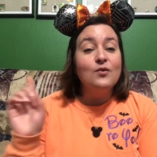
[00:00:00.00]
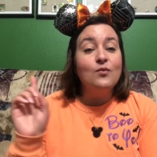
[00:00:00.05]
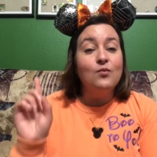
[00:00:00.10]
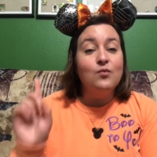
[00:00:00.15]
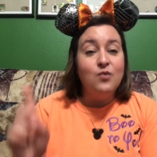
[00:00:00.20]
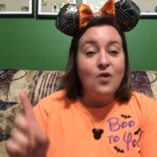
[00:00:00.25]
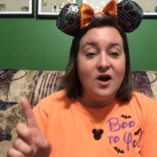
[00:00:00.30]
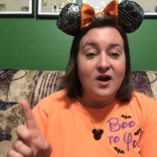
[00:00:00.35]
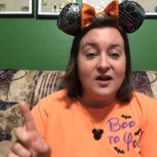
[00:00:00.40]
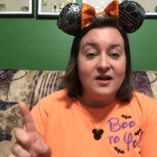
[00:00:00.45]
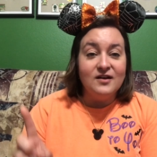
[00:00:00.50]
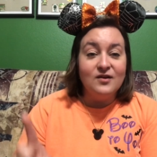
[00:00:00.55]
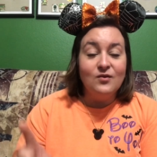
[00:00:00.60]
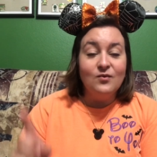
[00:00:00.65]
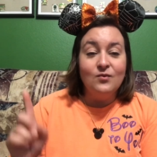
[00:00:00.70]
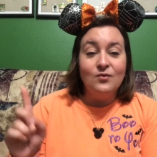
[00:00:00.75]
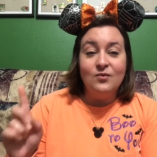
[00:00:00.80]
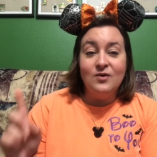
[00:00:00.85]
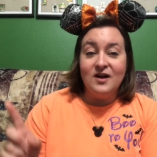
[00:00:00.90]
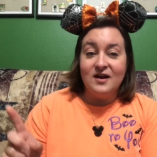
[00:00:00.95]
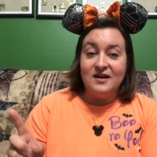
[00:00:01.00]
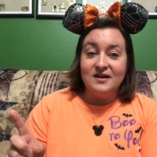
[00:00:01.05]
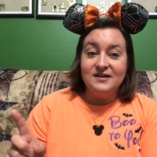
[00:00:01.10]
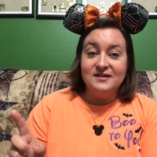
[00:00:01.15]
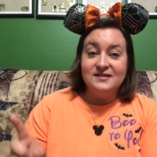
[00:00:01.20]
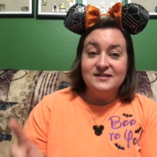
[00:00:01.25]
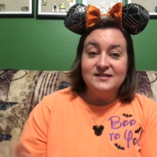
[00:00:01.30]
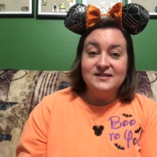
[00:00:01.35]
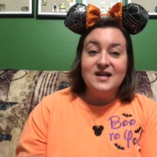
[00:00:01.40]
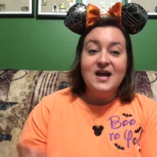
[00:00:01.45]
1
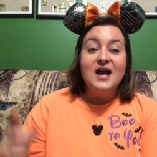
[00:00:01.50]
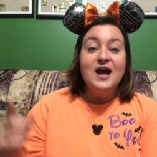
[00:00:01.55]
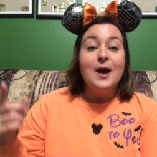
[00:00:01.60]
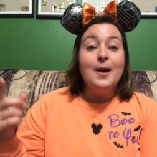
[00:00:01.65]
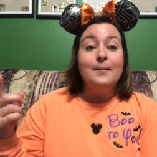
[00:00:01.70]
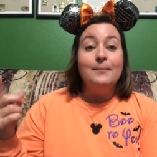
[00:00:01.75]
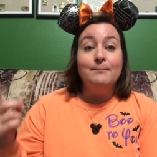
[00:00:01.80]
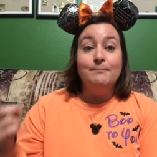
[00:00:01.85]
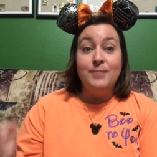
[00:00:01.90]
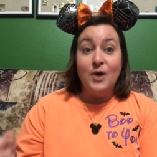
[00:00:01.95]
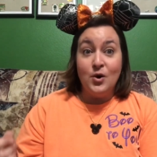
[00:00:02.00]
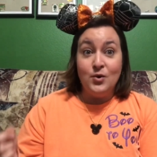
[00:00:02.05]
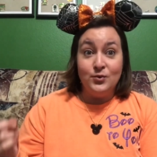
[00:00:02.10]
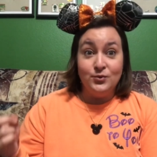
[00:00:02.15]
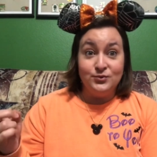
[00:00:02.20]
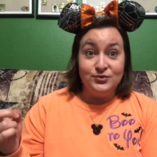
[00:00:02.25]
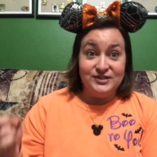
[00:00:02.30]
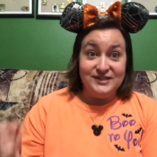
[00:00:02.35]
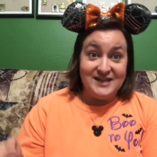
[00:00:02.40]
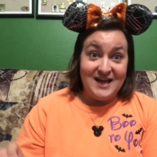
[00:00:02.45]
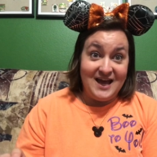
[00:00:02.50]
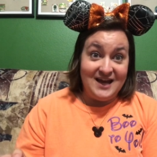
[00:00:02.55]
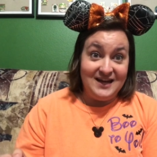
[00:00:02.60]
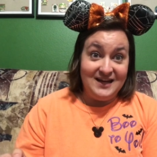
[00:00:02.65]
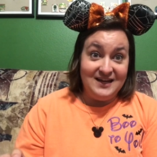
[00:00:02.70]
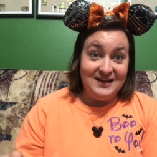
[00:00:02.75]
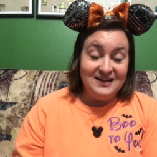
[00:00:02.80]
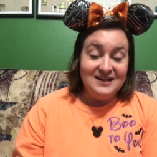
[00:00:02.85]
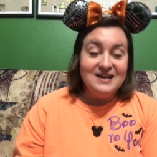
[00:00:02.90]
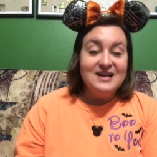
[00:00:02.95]
was Bone
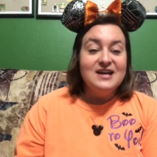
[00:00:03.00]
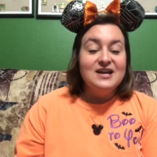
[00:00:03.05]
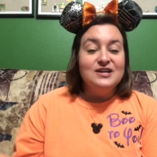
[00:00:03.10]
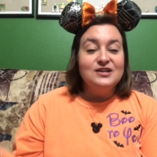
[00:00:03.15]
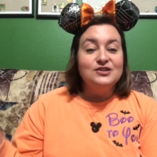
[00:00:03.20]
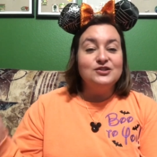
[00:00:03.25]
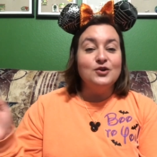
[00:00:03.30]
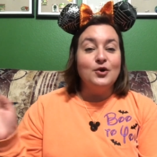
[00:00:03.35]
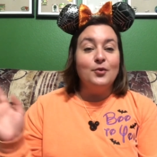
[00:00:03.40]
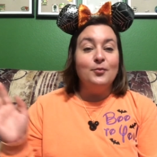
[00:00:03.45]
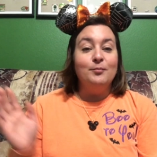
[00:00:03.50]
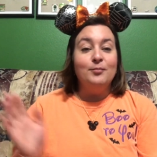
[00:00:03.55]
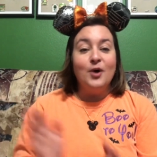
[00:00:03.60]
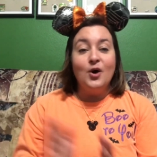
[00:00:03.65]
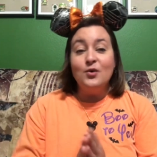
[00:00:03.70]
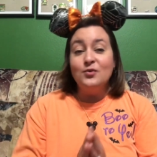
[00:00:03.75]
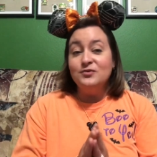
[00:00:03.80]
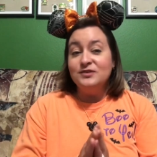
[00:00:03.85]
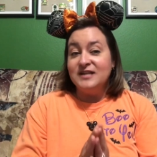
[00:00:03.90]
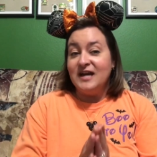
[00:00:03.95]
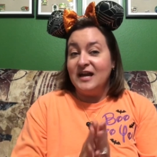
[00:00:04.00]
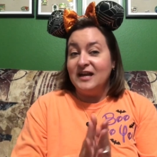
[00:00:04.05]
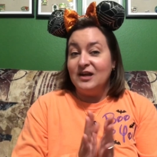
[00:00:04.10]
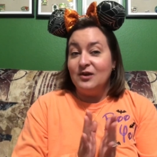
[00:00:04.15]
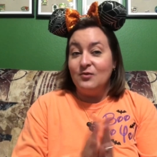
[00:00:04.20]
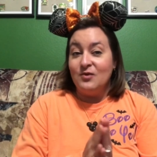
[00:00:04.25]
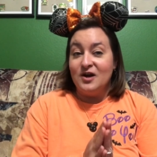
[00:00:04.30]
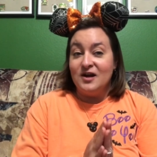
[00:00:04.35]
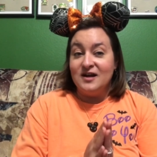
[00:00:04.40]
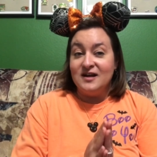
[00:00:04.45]
Daddy. So Bone Daddy
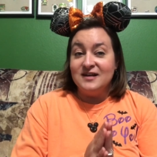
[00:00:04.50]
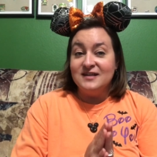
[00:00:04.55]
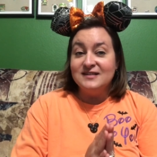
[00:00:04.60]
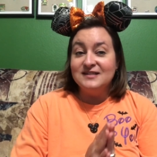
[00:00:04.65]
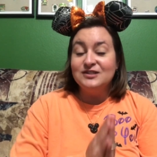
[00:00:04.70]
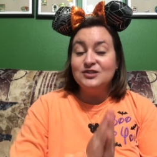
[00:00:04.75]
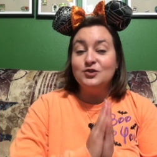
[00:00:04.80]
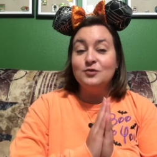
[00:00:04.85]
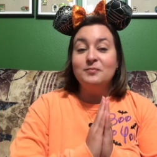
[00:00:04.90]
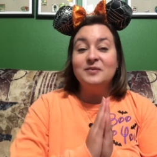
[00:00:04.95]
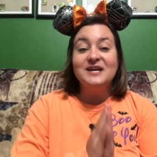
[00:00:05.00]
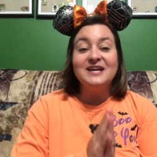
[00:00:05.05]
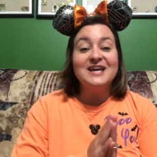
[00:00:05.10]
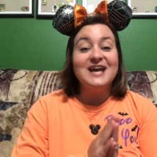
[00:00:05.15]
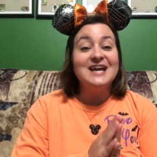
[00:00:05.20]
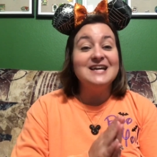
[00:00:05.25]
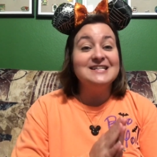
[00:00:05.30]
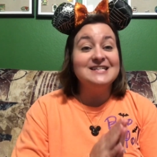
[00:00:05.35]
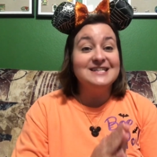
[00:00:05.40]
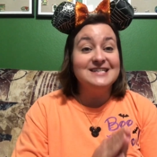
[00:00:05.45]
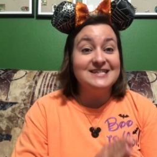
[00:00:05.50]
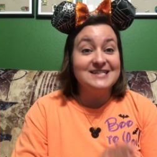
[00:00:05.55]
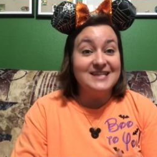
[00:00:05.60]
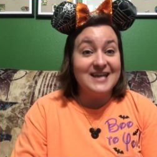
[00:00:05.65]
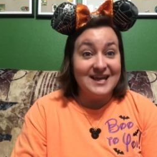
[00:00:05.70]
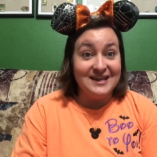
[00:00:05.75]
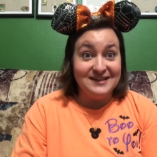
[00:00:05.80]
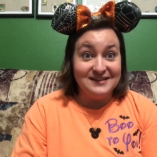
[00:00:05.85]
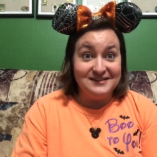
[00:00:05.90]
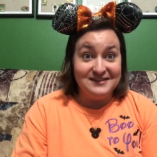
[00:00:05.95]
was to pick a
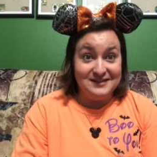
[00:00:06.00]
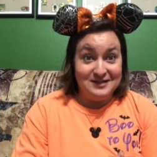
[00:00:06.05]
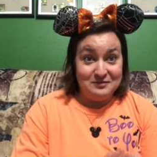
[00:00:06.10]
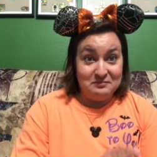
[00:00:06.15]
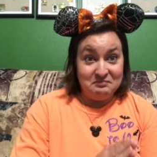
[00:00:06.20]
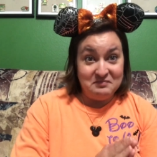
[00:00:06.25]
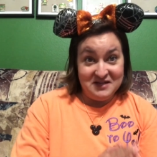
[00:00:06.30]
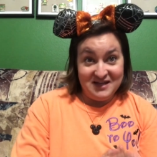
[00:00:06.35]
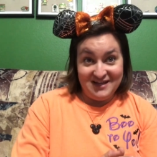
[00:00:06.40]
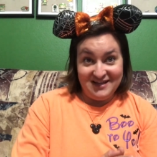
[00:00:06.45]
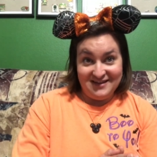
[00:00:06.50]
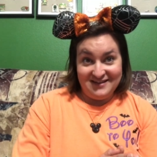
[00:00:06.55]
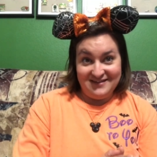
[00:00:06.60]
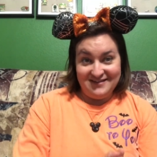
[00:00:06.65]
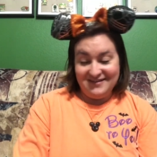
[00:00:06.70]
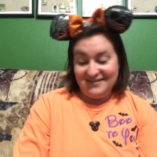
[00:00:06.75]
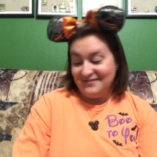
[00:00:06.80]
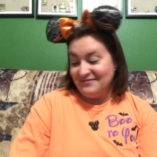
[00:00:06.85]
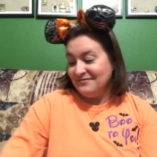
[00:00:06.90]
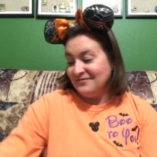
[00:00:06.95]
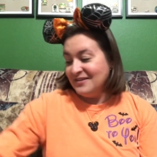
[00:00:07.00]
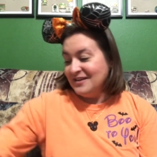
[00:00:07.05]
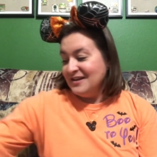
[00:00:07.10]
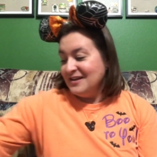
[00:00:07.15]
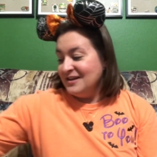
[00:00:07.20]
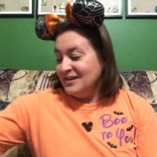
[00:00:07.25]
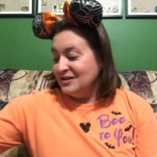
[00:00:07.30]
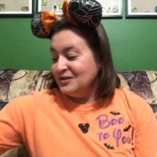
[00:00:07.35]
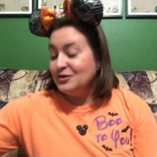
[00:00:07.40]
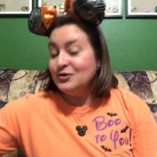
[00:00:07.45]
skeleton pin.
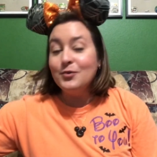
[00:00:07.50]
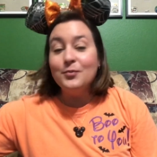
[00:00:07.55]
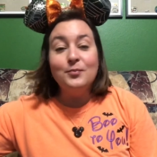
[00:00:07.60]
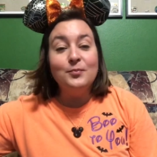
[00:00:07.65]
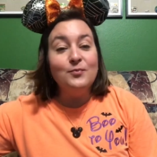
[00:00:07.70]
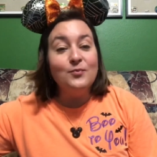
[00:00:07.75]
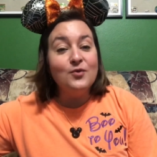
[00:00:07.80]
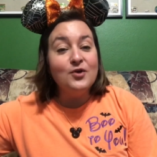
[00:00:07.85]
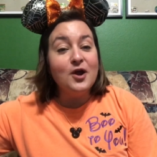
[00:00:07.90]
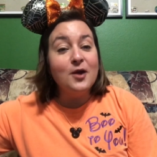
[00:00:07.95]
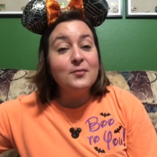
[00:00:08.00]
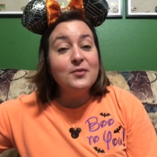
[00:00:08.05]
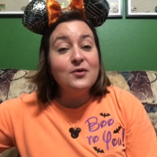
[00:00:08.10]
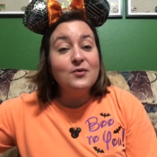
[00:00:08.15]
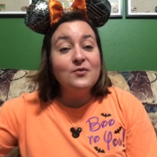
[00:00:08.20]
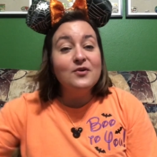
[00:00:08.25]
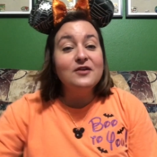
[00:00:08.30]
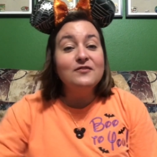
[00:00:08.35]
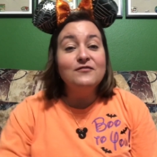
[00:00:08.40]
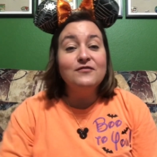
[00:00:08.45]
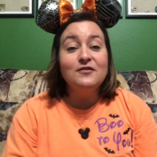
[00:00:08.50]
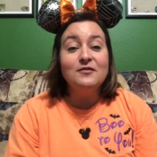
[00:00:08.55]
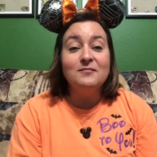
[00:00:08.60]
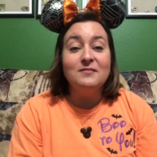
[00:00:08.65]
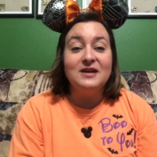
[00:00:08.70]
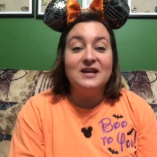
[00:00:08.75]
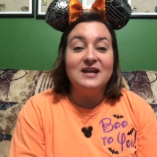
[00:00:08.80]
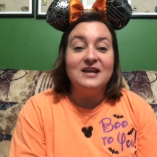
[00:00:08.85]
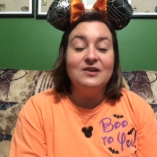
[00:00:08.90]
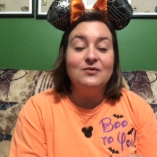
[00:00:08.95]
So number 1 for
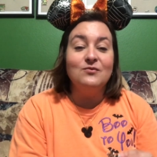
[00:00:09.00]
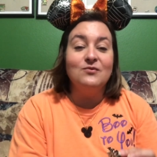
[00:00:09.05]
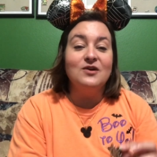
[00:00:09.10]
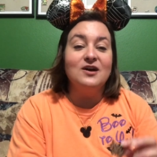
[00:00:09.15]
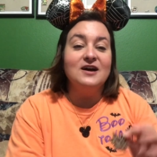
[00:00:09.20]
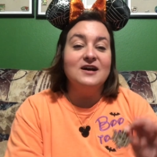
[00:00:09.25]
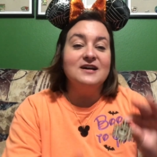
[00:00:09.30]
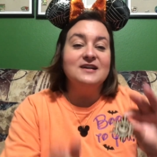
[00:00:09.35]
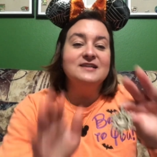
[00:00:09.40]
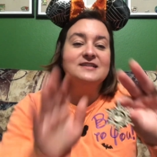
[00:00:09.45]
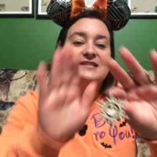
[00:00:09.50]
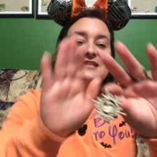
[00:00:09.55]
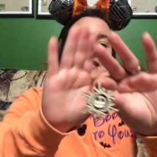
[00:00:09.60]
me was